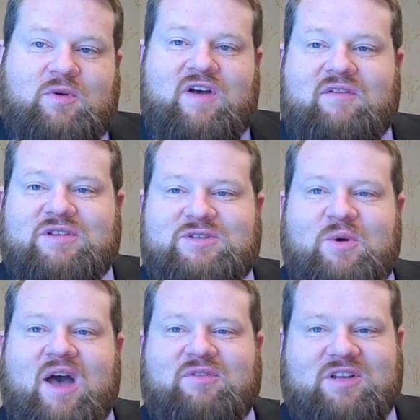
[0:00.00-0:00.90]
We have it so
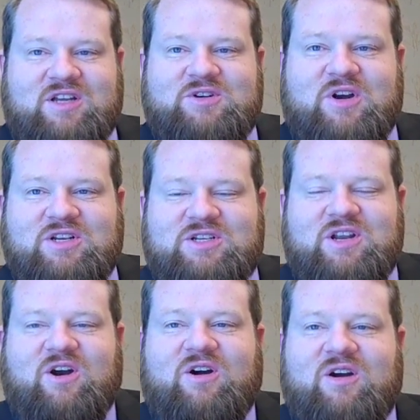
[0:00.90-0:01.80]
heavily entrenched
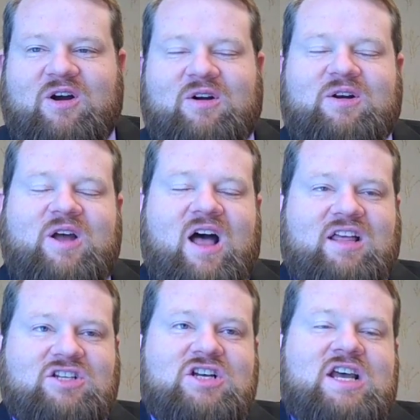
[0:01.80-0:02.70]
in our
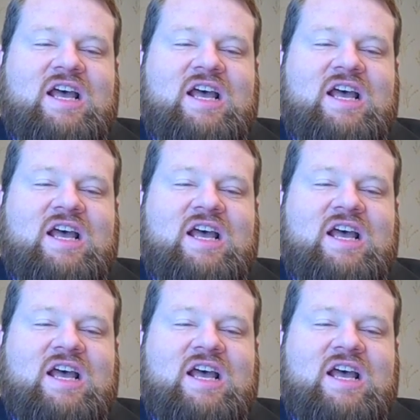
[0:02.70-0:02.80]
college,